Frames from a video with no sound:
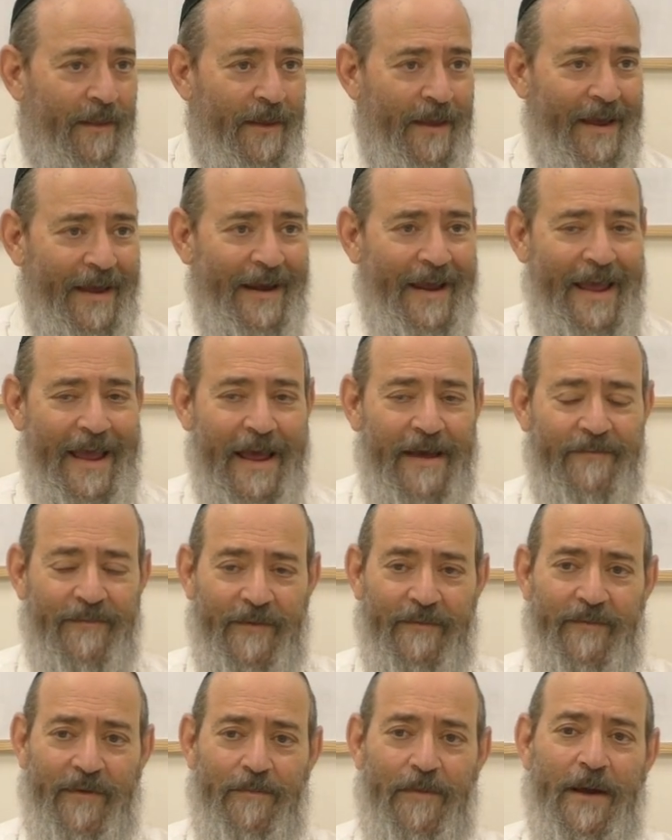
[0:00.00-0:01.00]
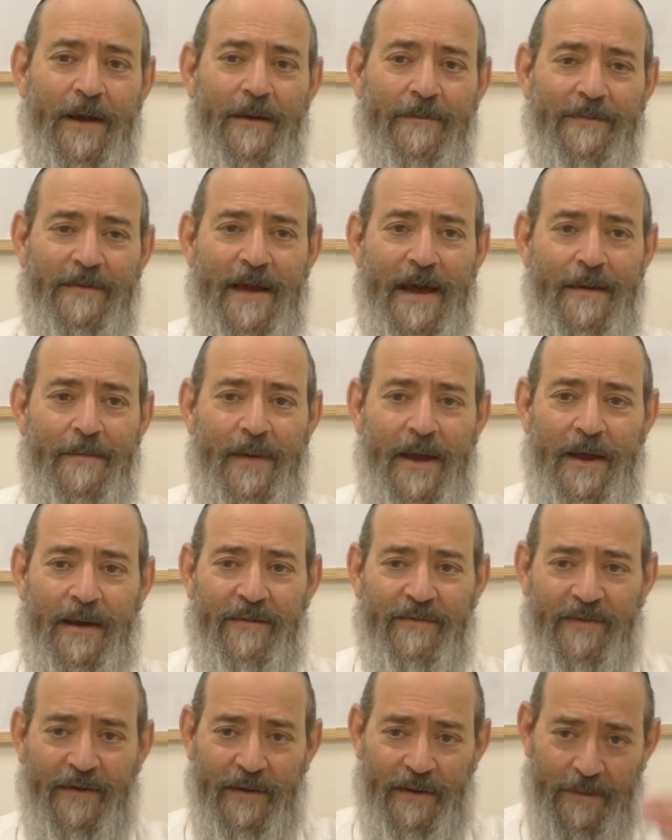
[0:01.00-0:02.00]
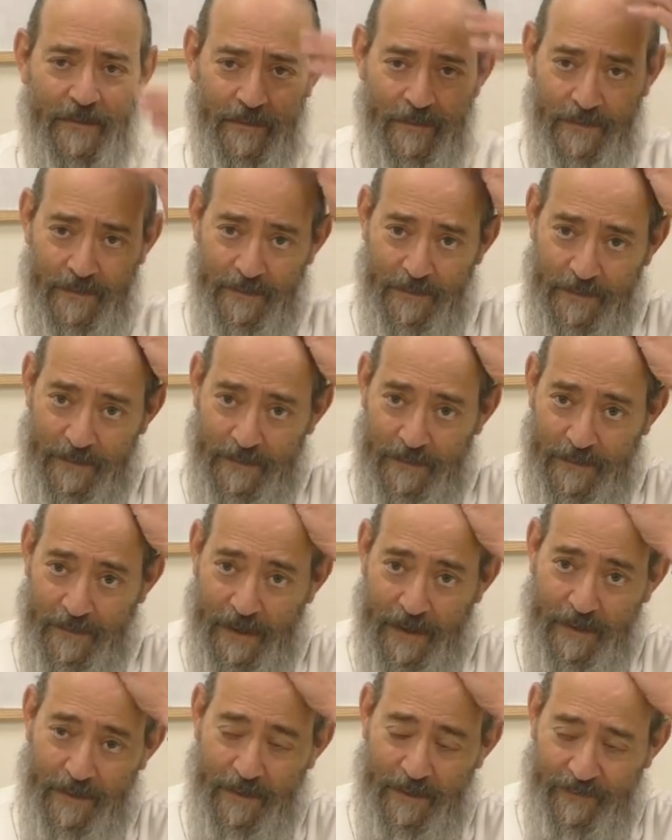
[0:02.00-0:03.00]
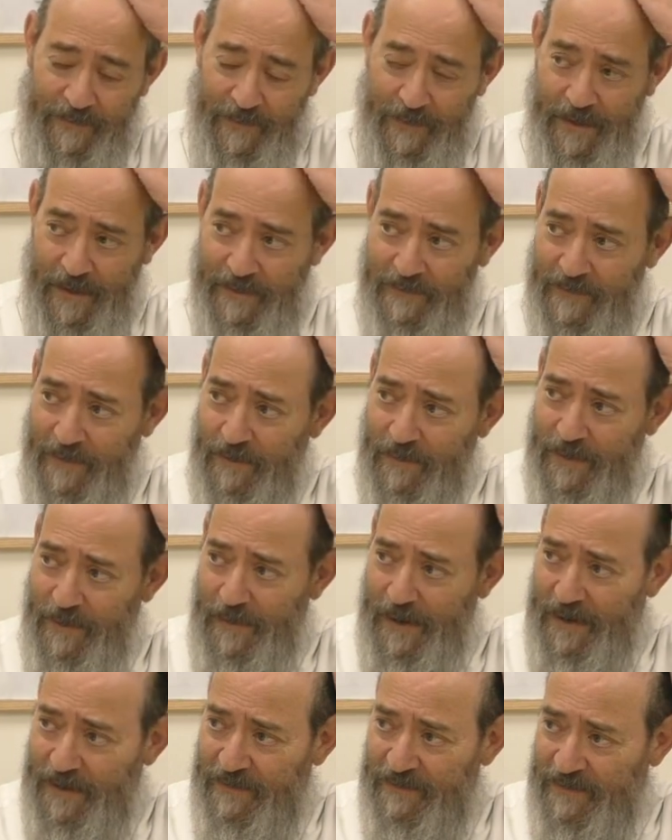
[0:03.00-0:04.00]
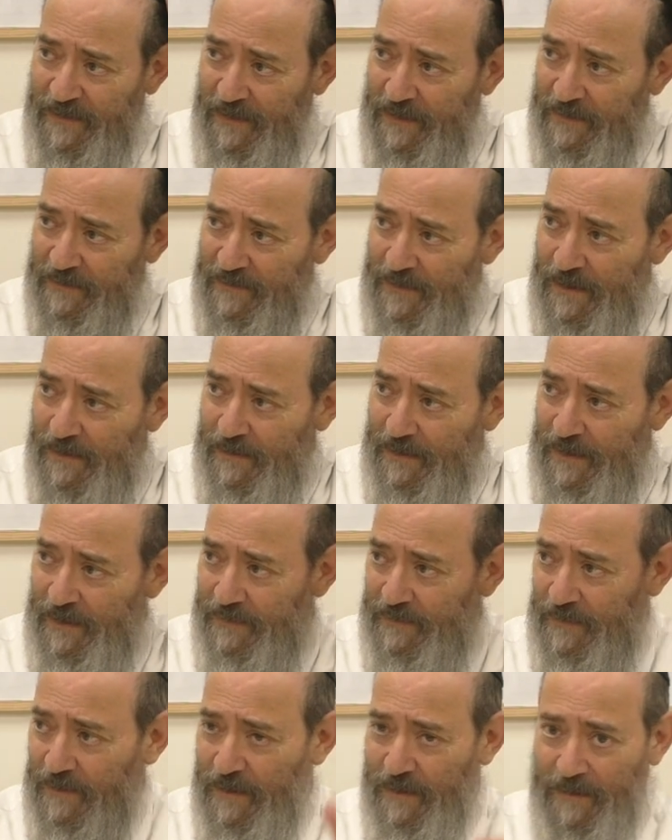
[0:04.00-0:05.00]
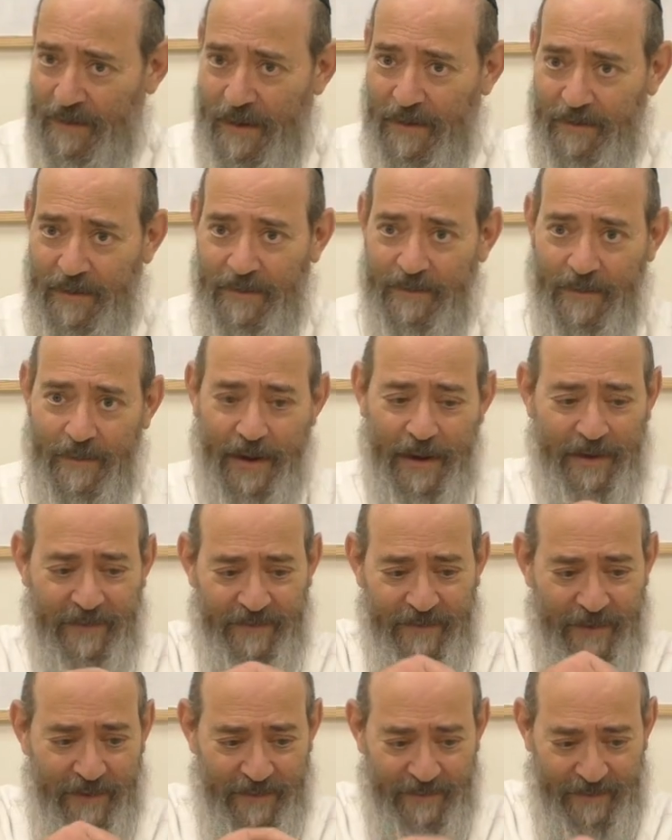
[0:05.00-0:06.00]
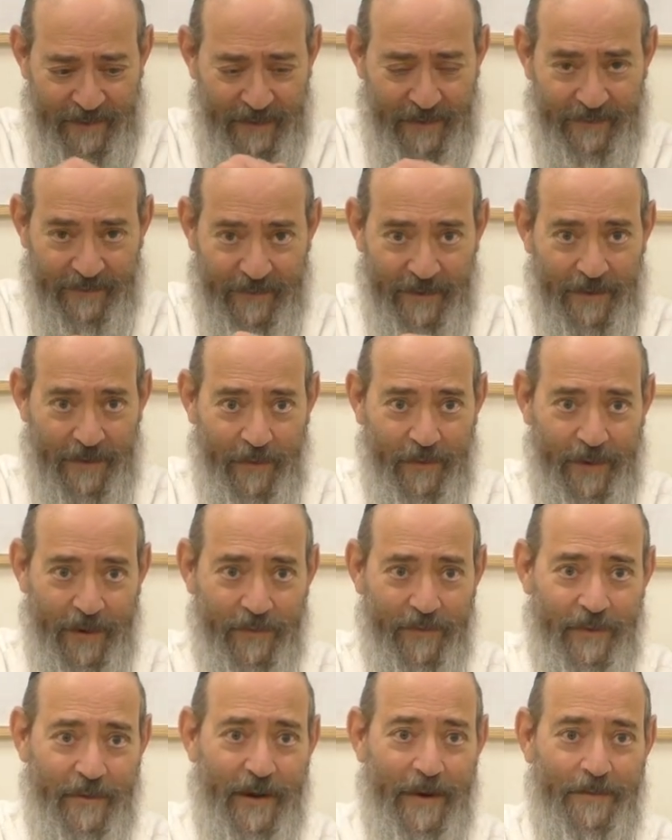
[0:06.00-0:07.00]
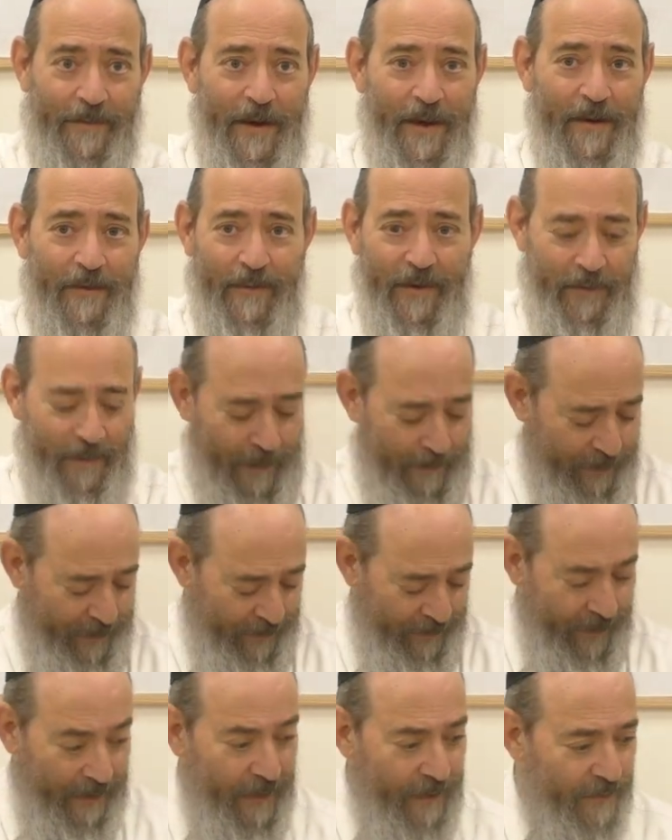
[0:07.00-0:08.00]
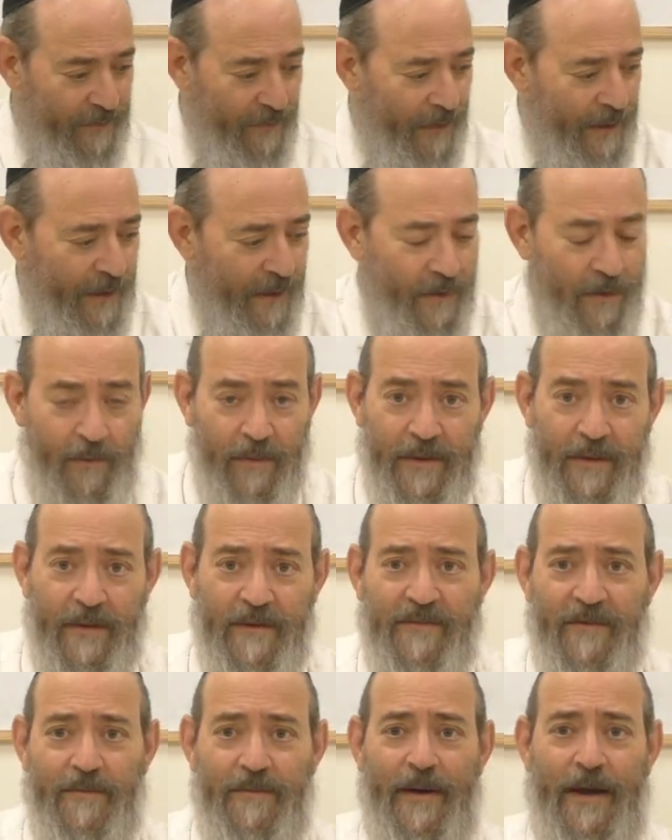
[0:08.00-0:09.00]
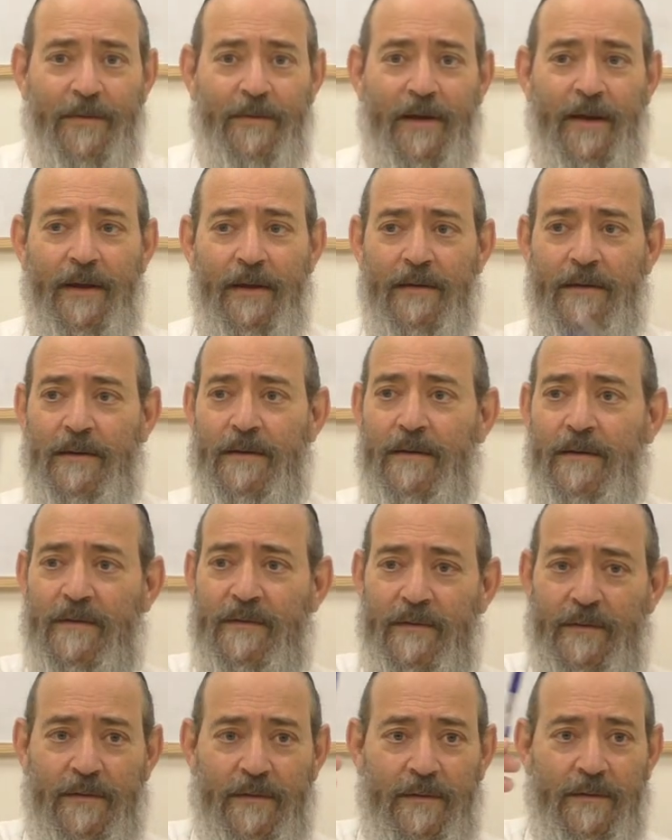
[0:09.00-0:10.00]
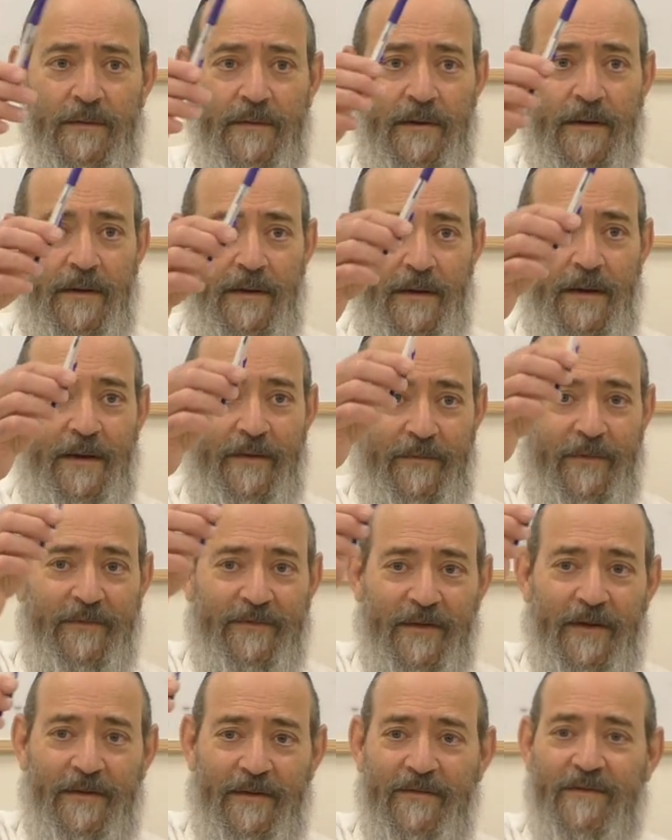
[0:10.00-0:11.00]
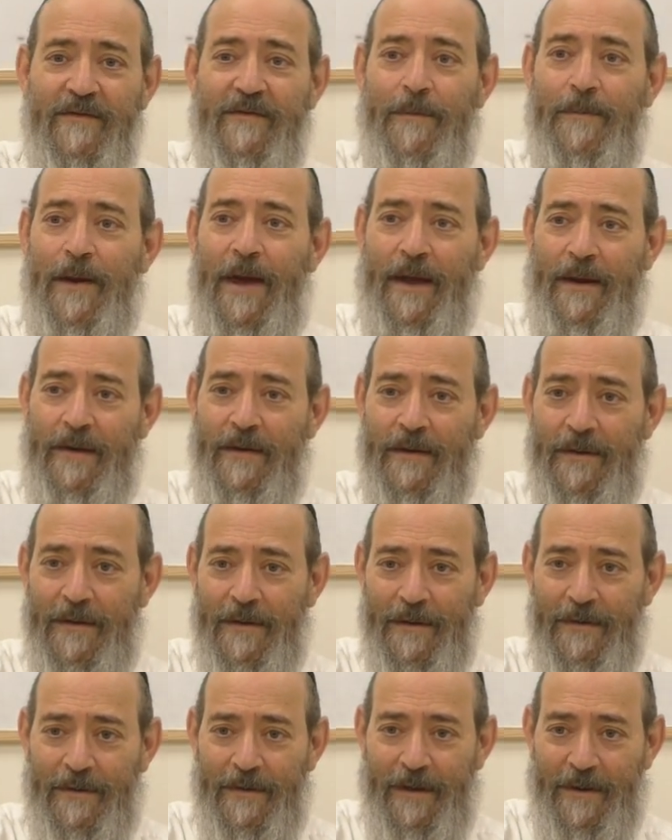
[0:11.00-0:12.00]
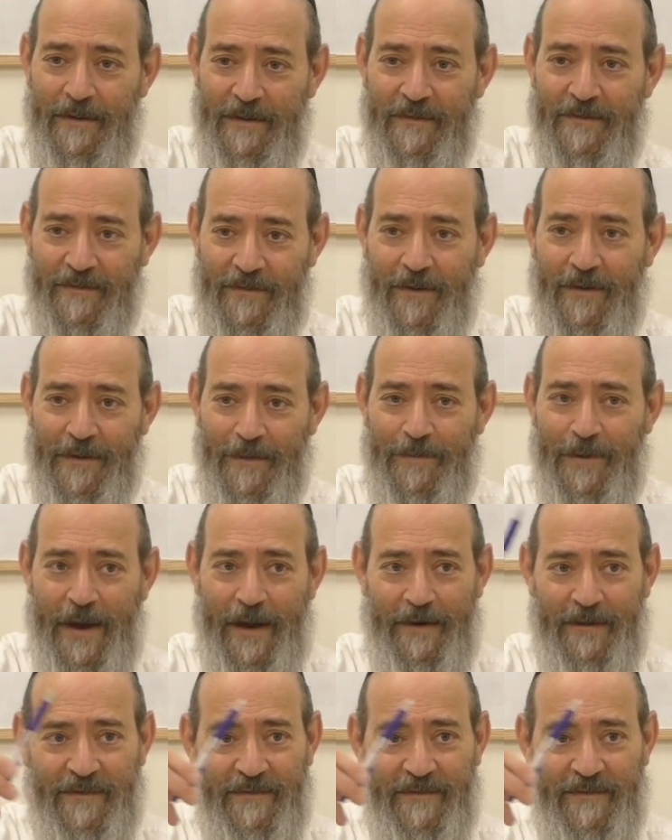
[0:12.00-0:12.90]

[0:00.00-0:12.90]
And half, if you pick up Time magazine, I don't know if you guys know what a magazine is nowadays. You know, nowadays a magazine is this. You know, we grew up with, do any know what this is, by the way? This is a pen. Right, this is called a pen.